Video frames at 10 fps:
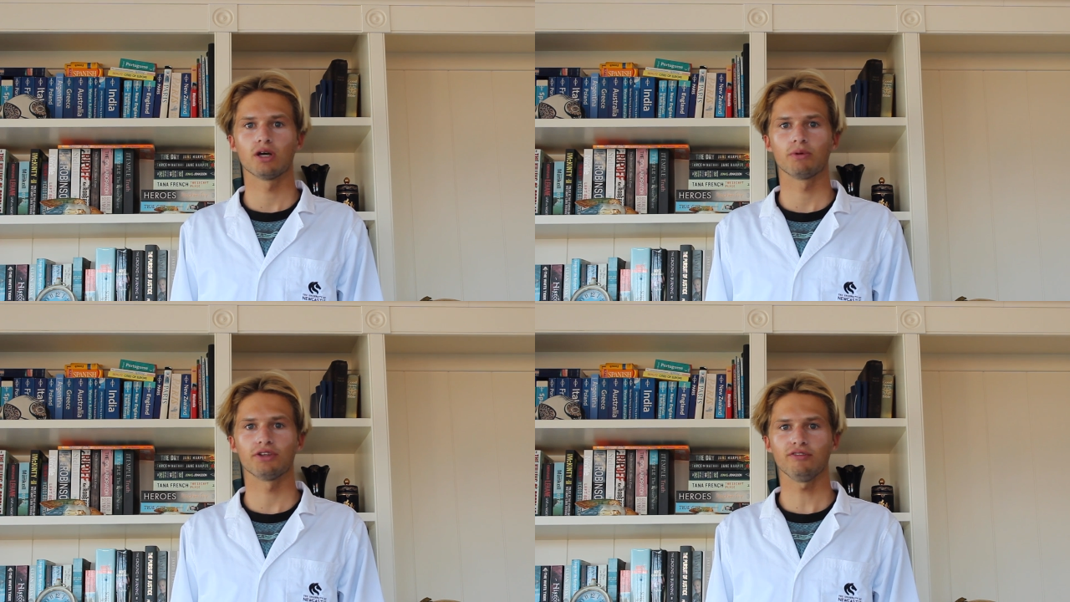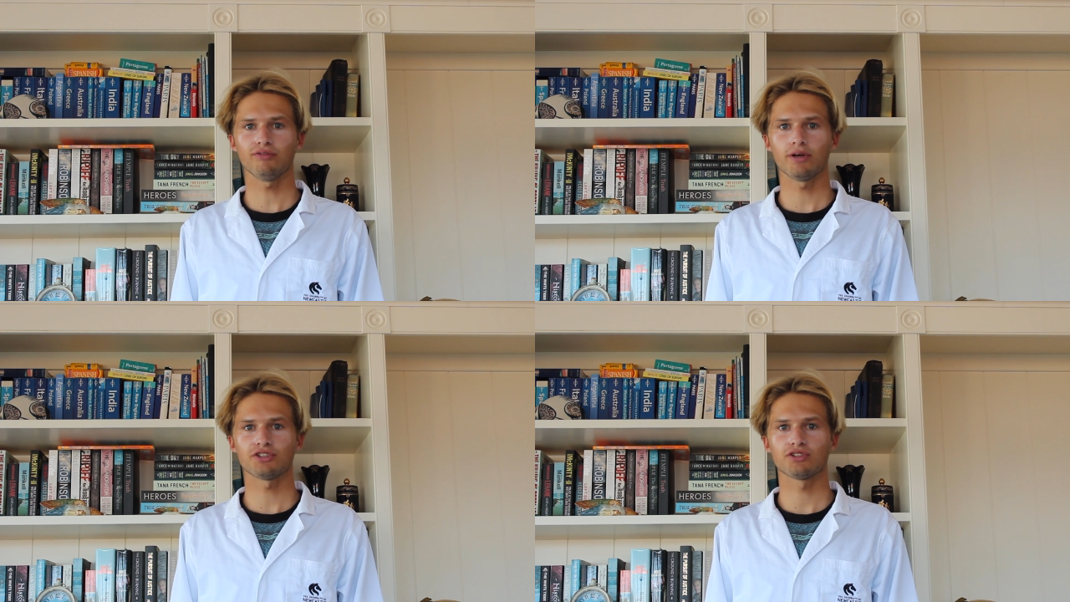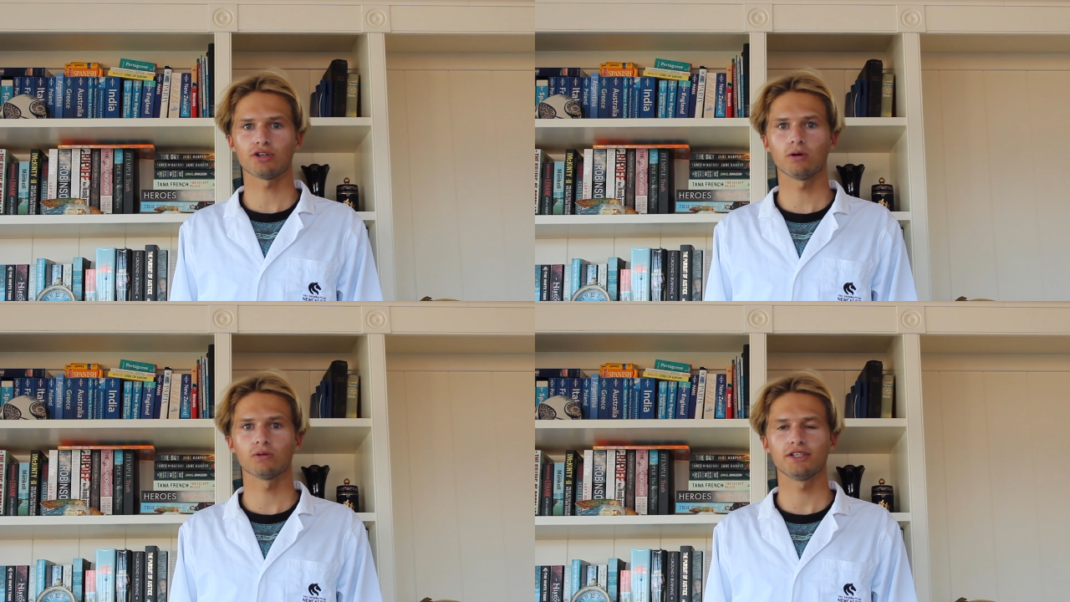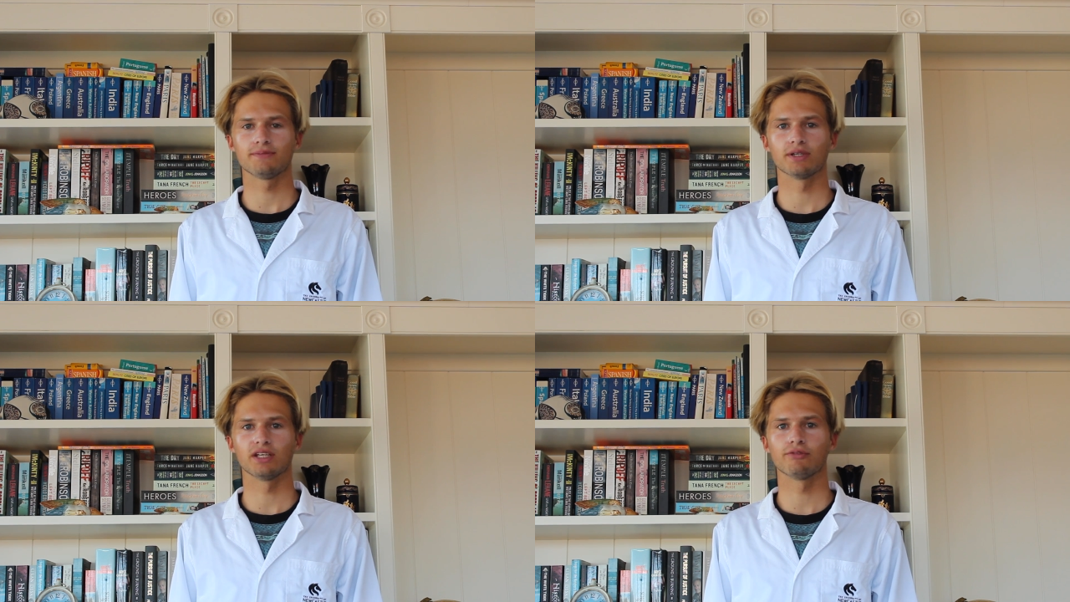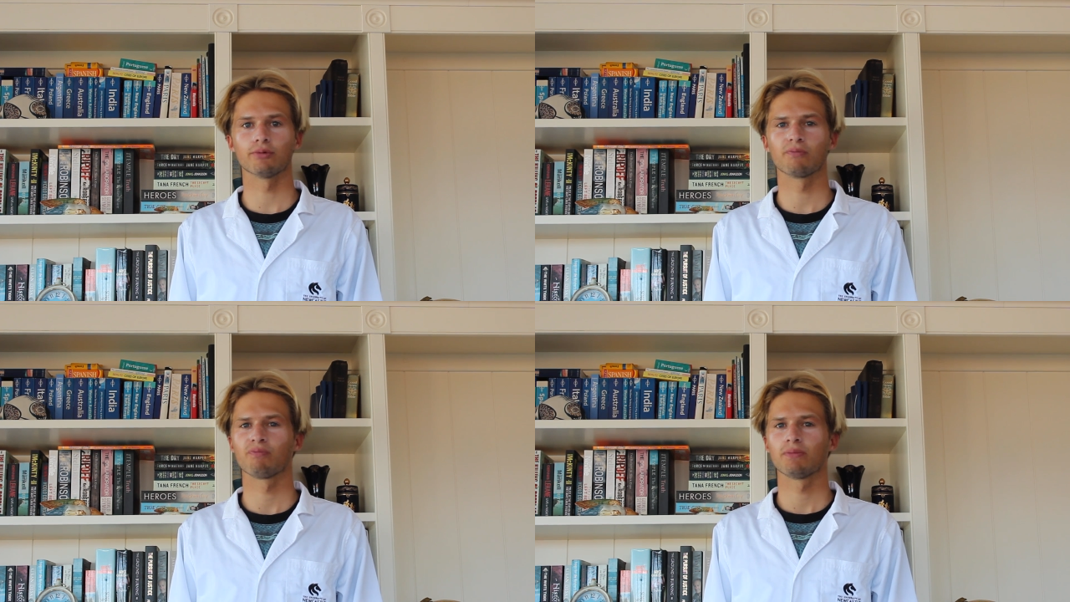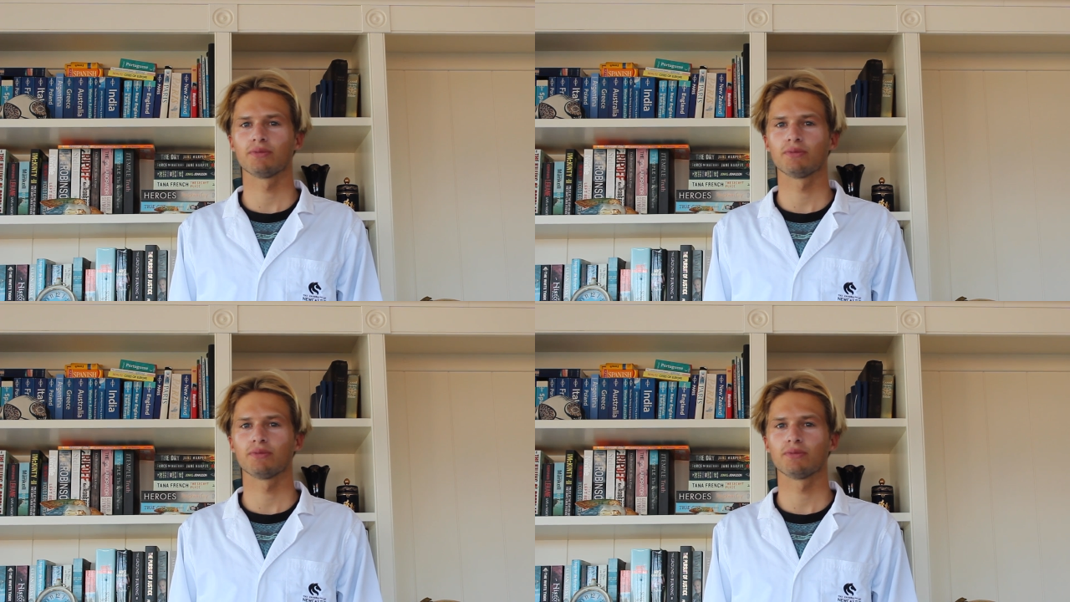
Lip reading: when the information told is believable,